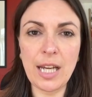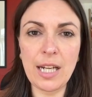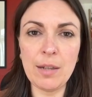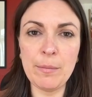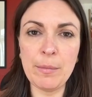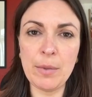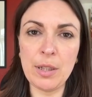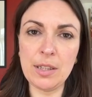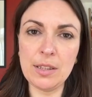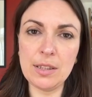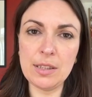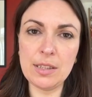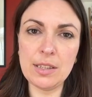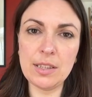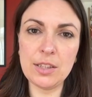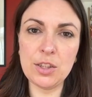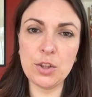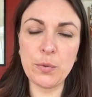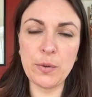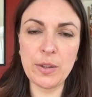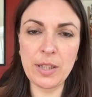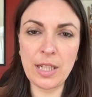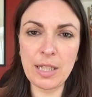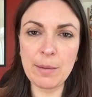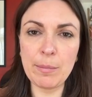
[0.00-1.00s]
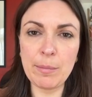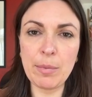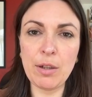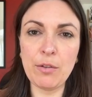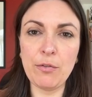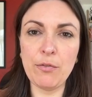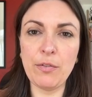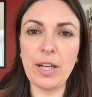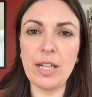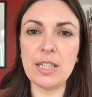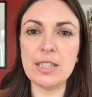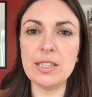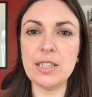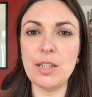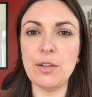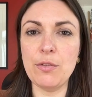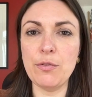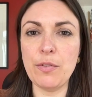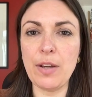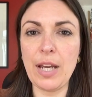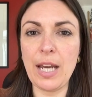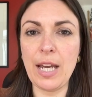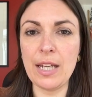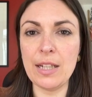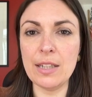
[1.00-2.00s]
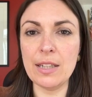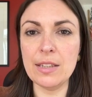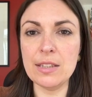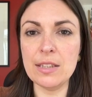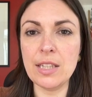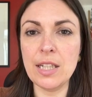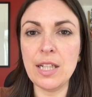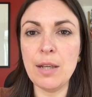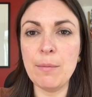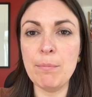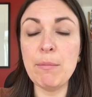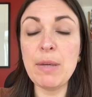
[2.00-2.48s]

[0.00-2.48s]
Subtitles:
elements to enable effective and